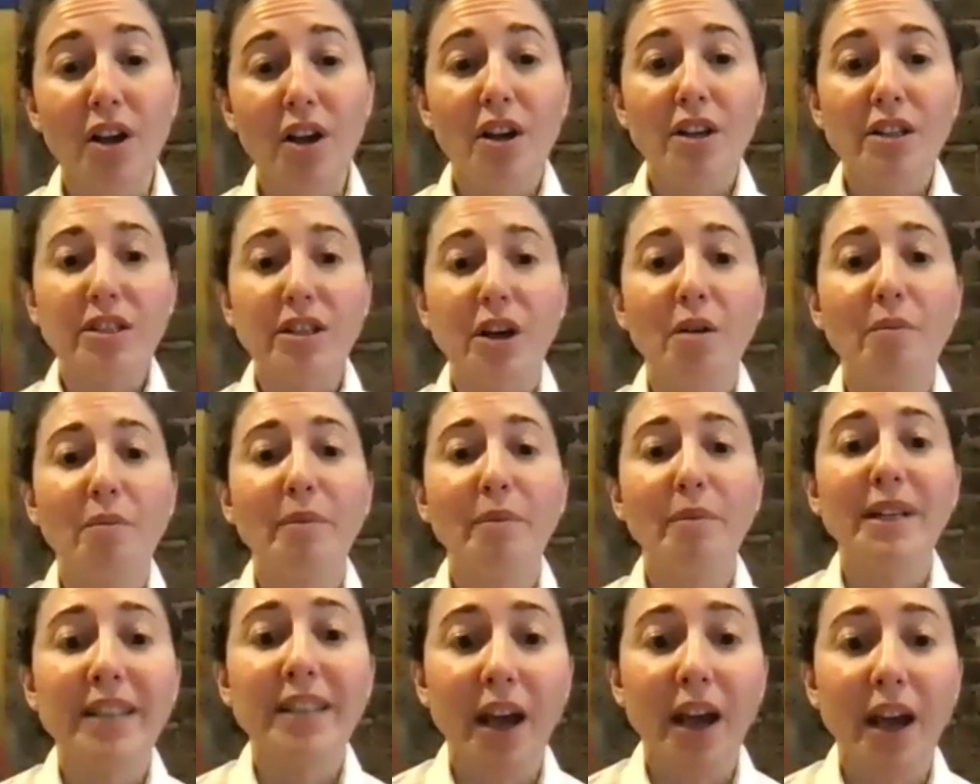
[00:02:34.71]
So
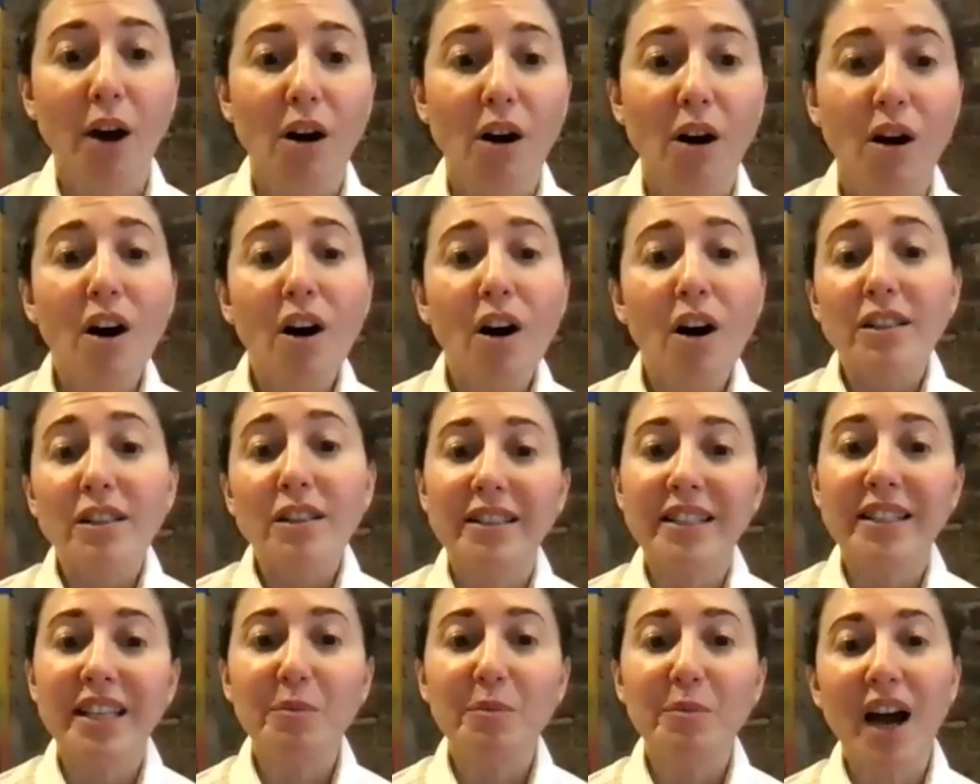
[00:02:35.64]
Matteo, to
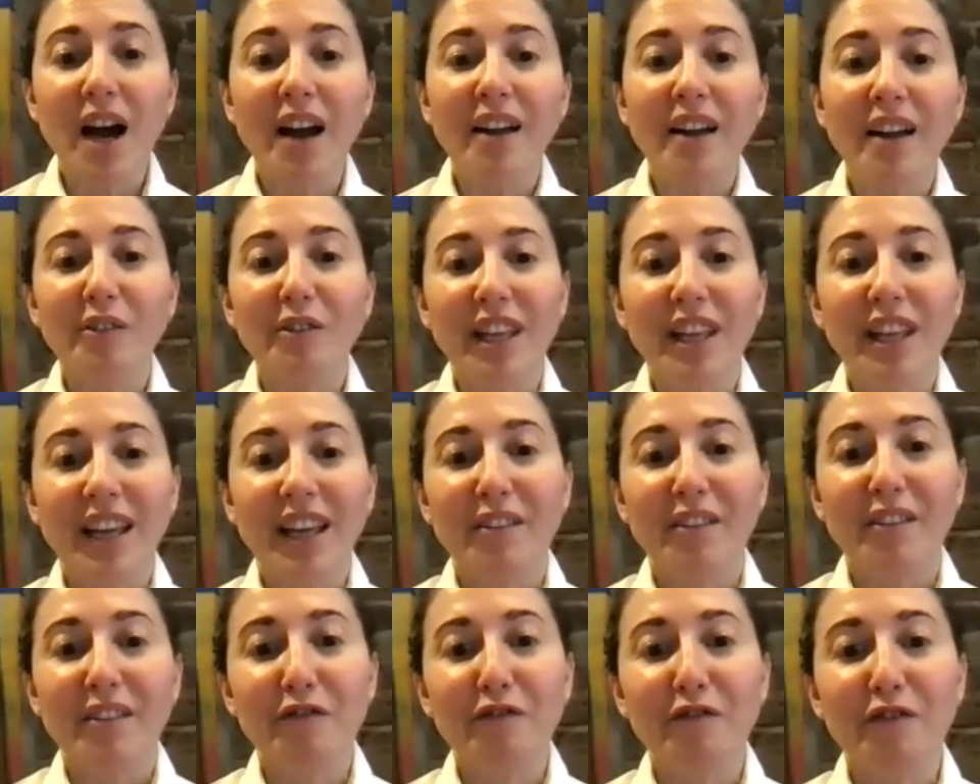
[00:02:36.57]
deep dive on the
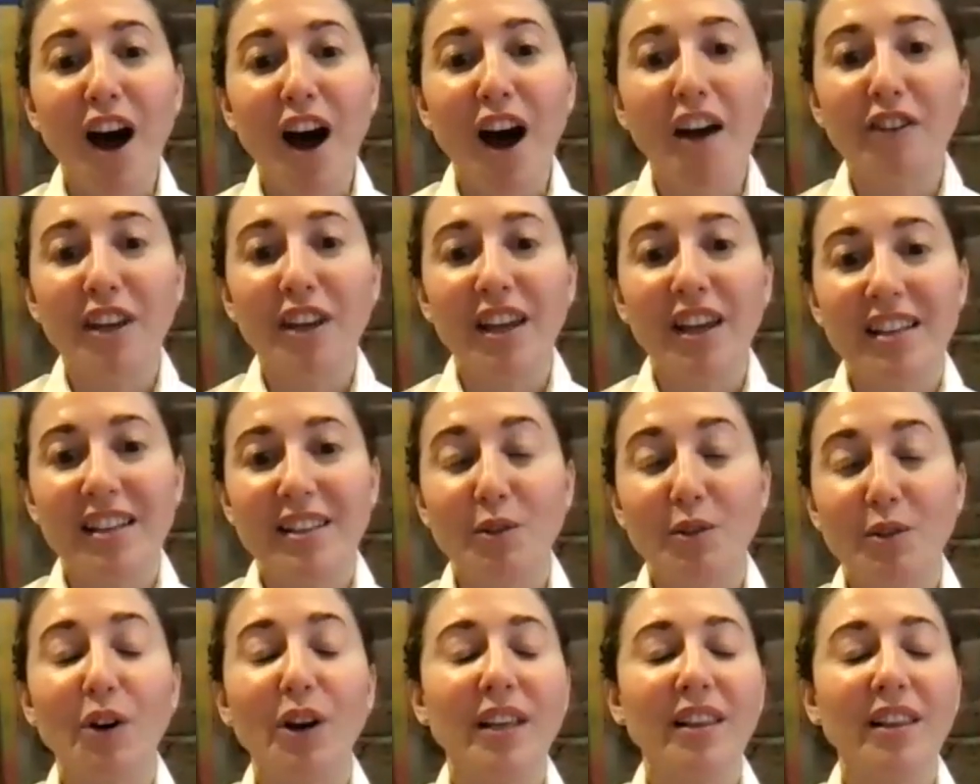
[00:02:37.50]
5 years
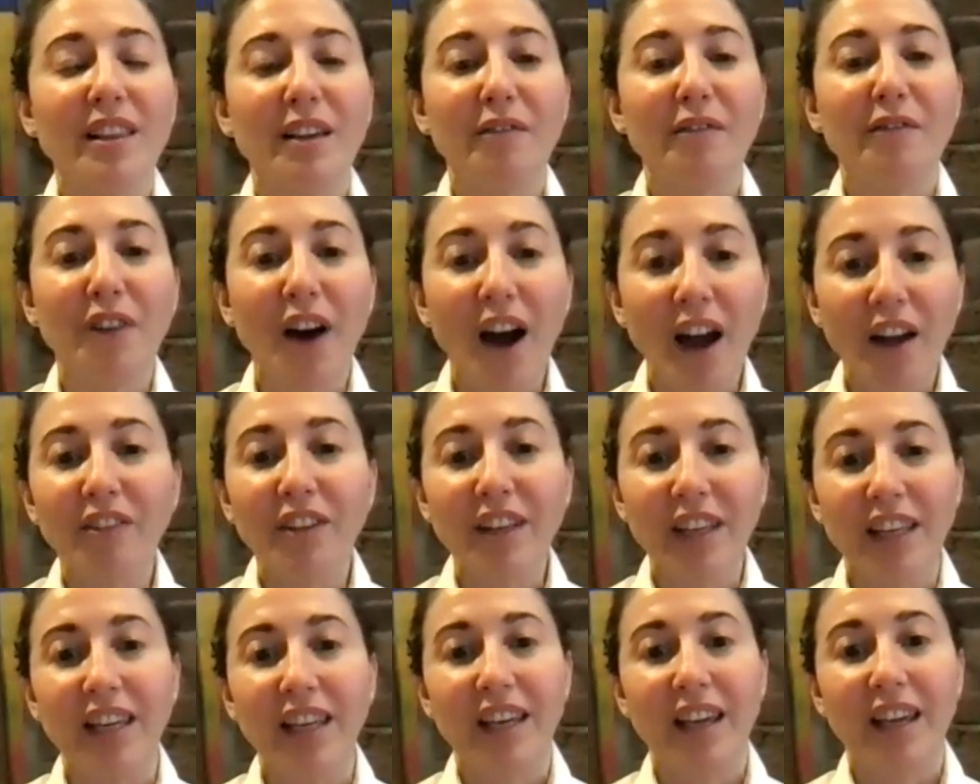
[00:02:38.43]
or in the 5
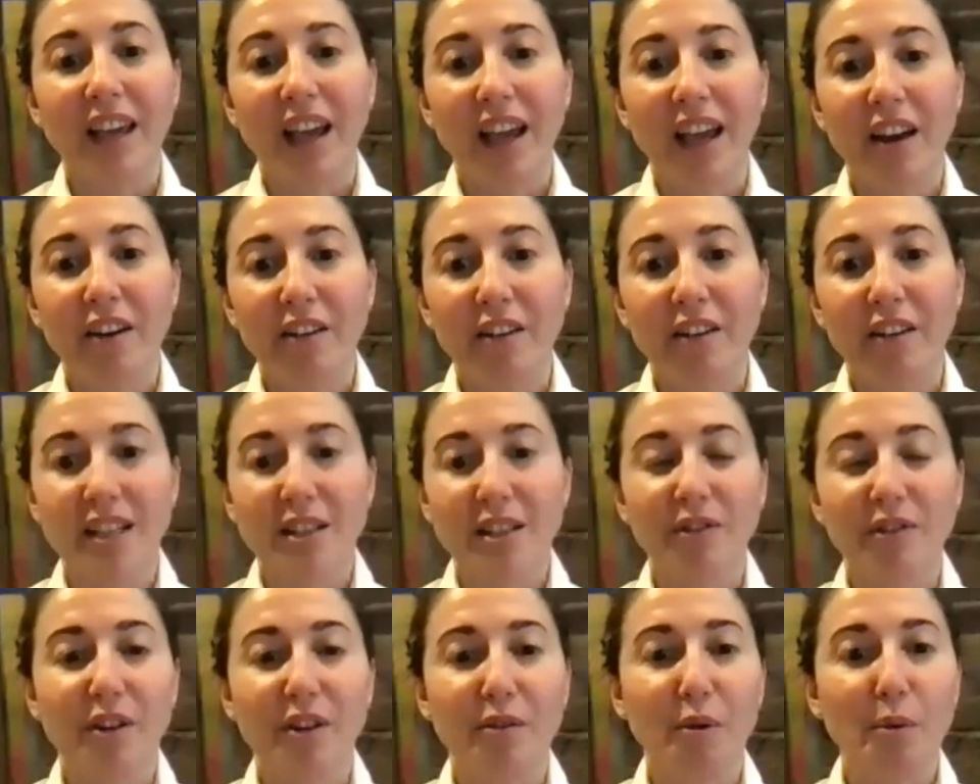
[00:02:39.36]
key areas
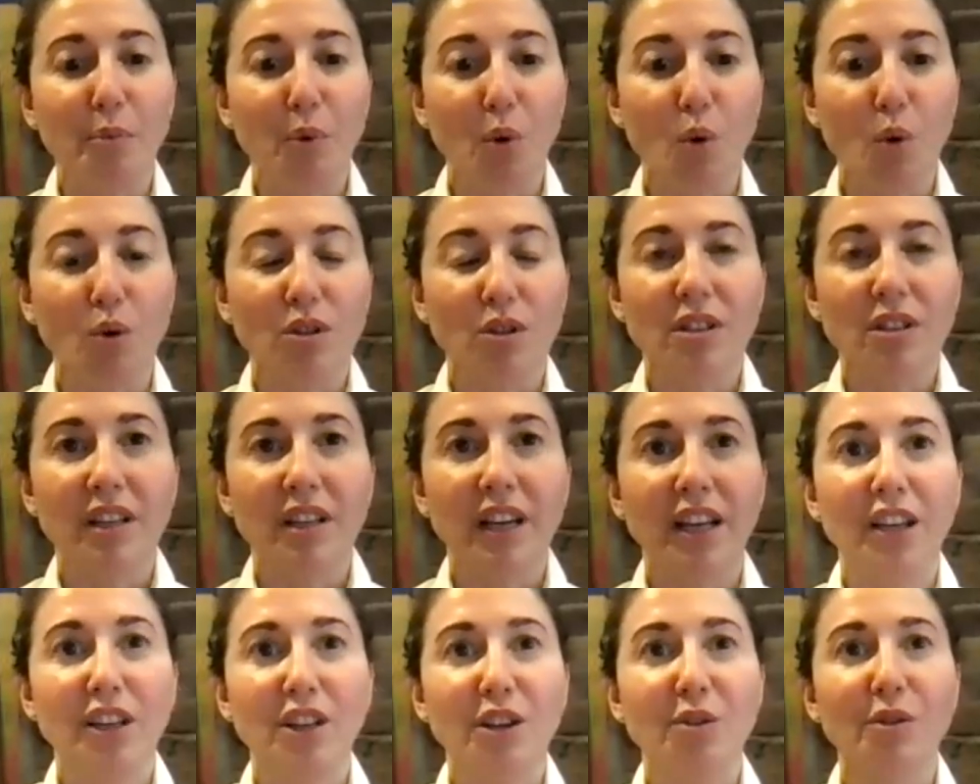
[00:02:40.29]
of the report,
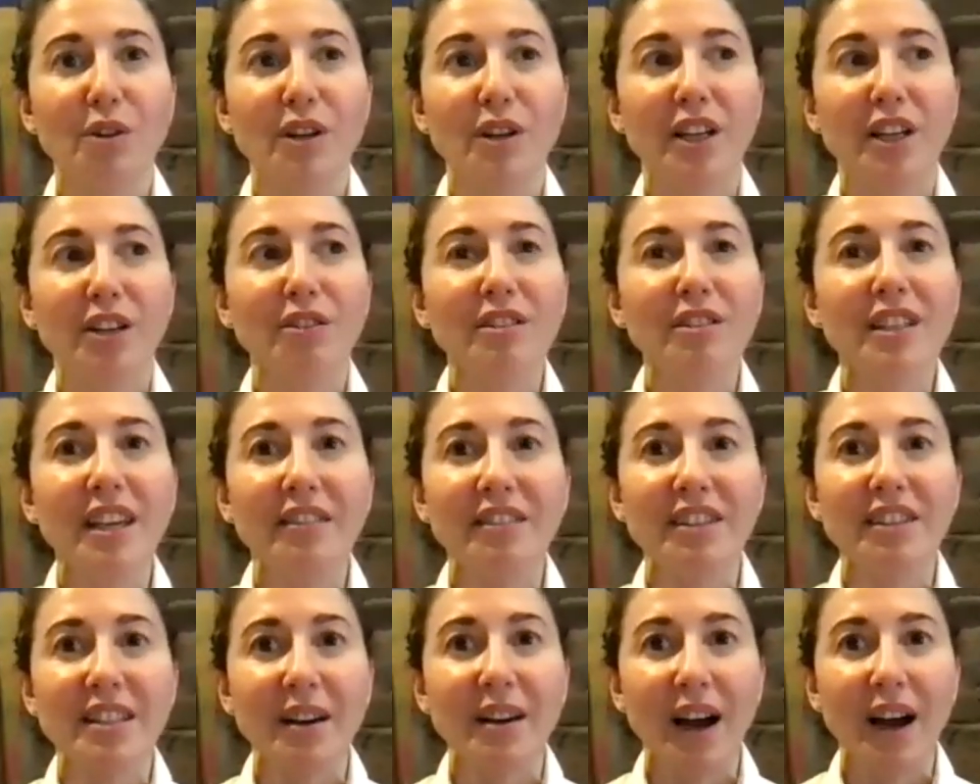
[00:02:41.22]
can you give
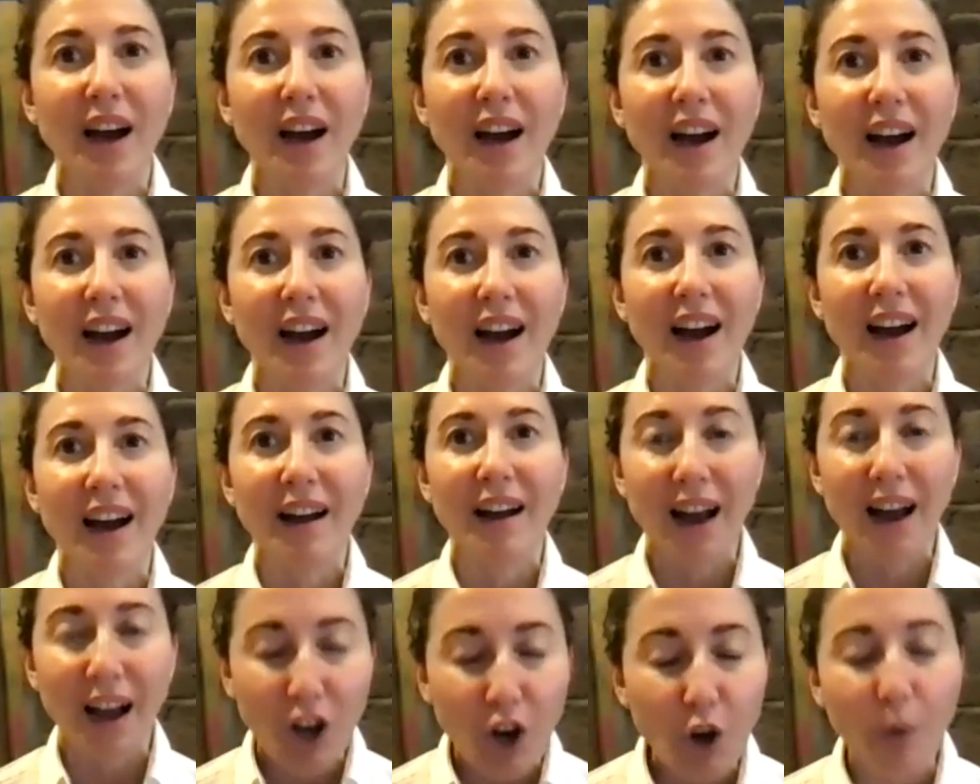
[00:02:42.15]
us a
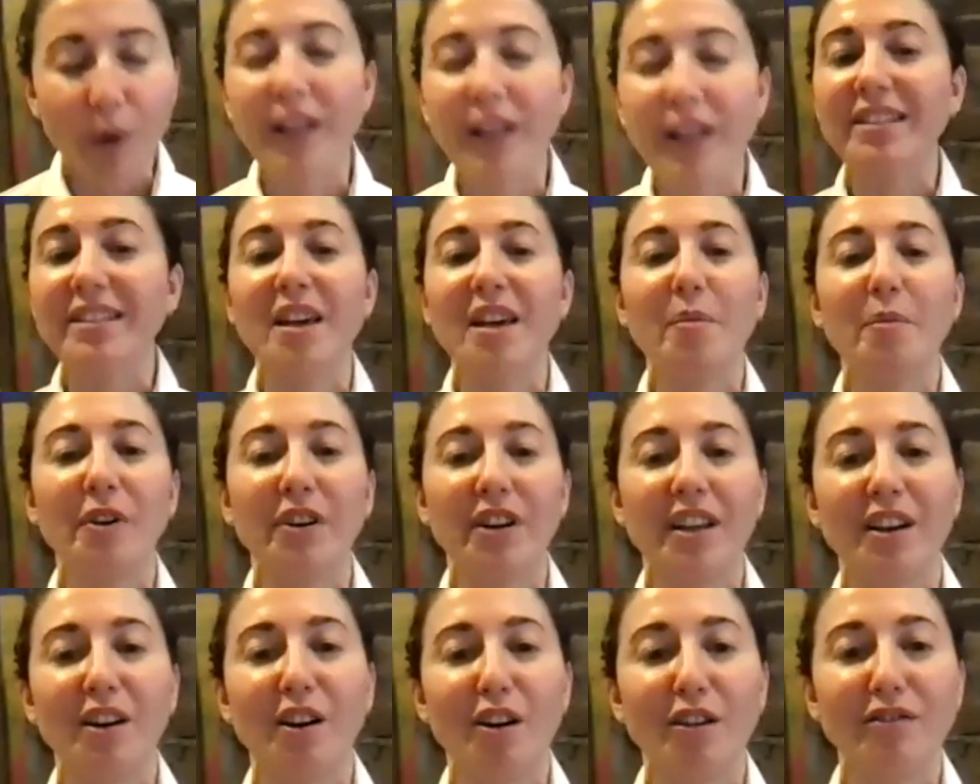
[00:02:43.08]
quick
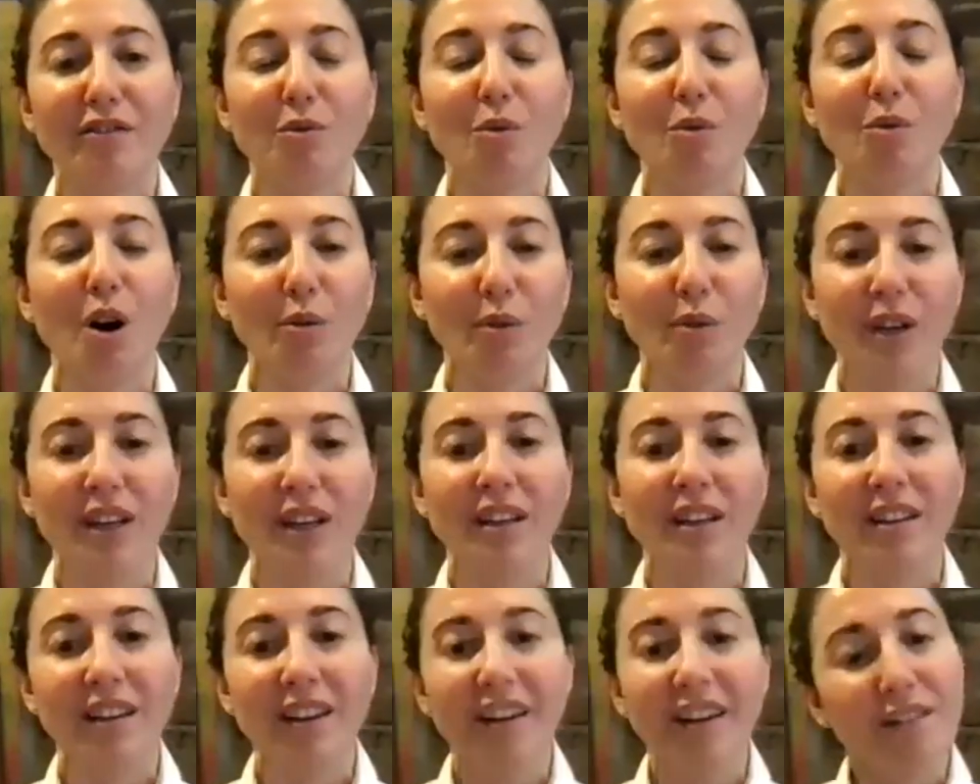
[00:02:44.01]
summary of what
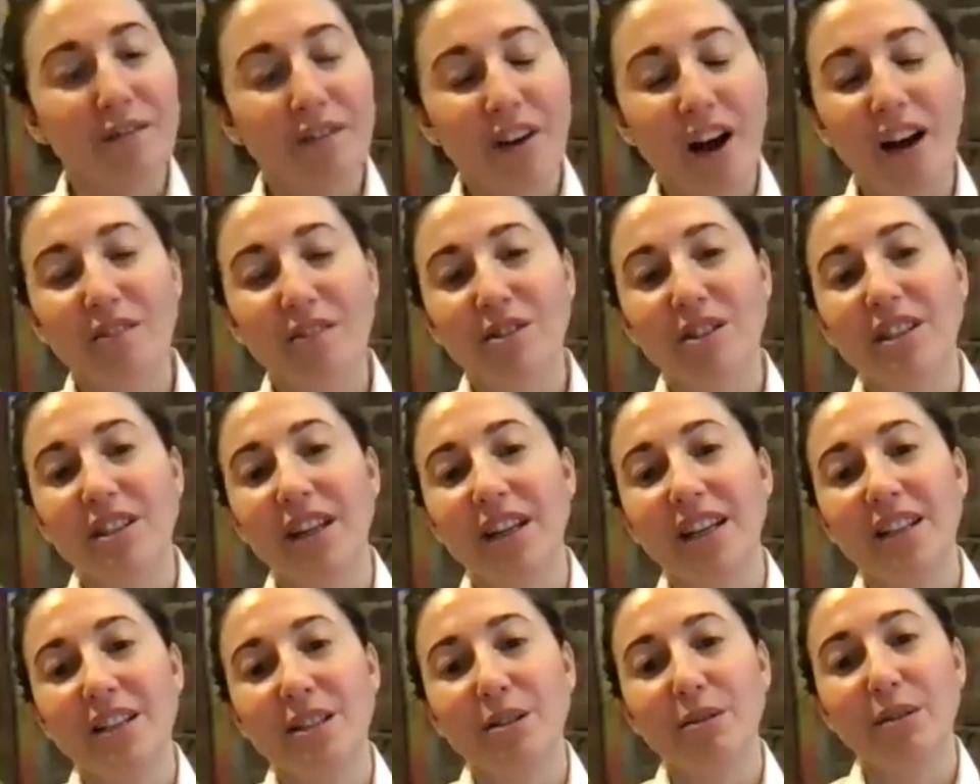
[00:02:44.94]
we found
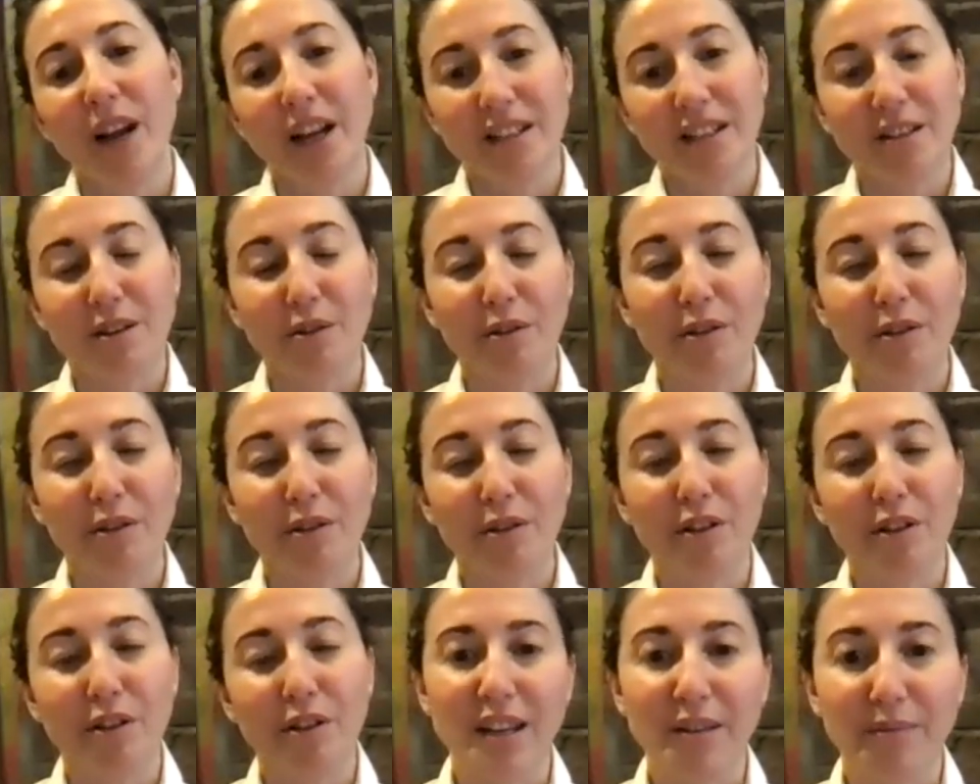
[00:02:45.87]
into LuxCo
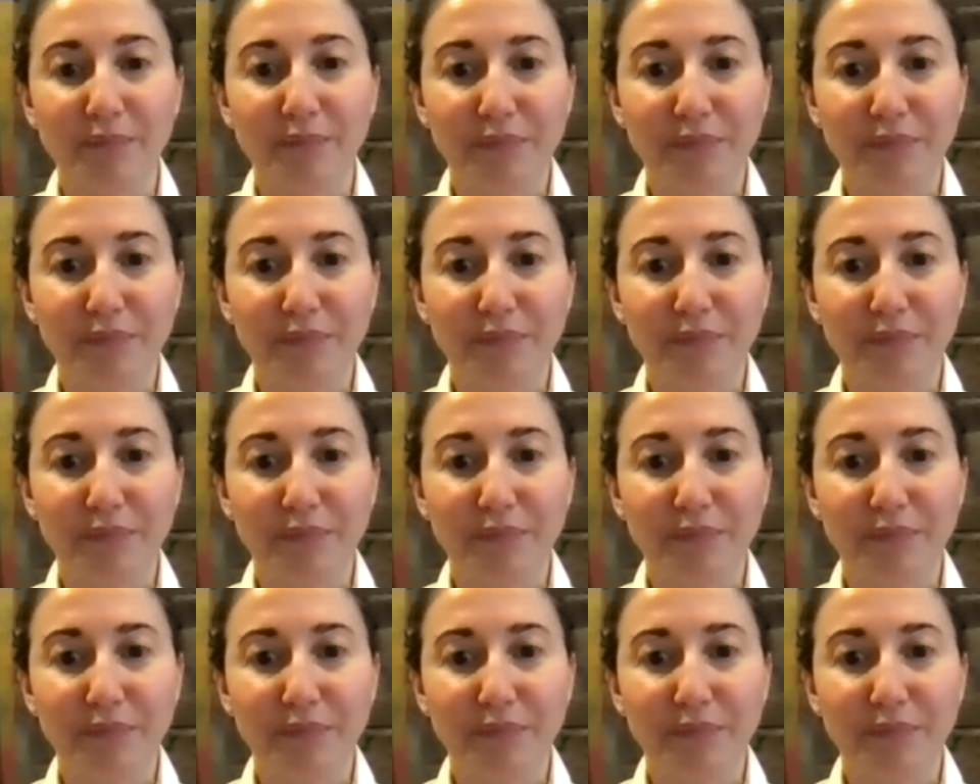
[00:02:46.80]
30?